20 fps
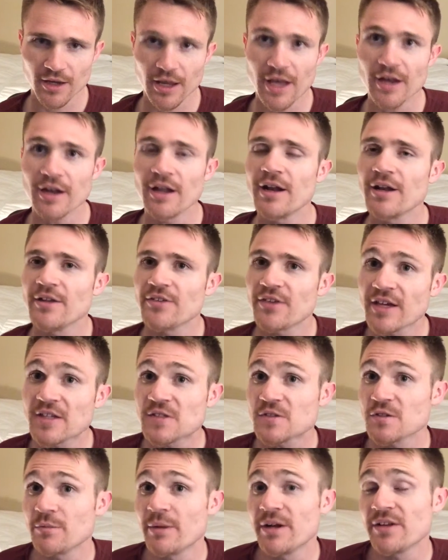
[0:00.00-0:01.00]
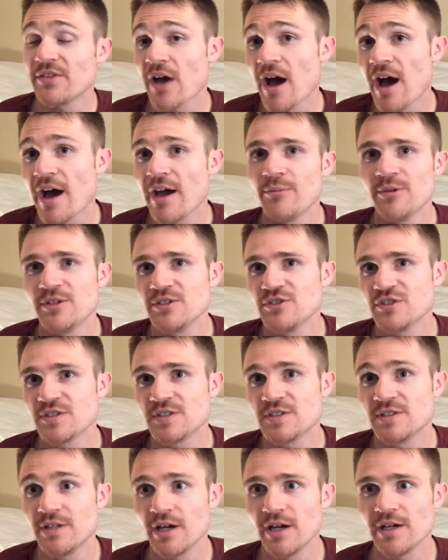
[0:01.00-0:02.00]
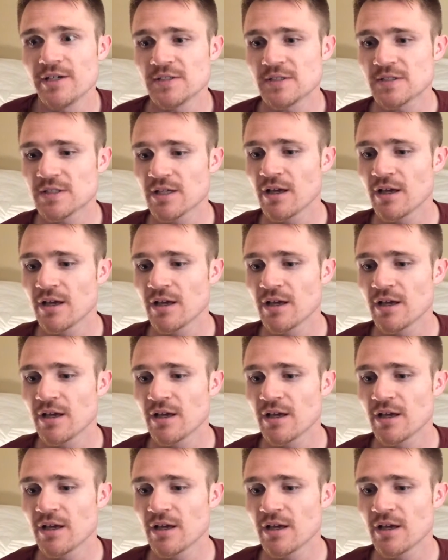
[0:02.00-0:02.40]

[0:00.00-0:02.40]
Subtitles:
it takes a certain amount of time. It just does,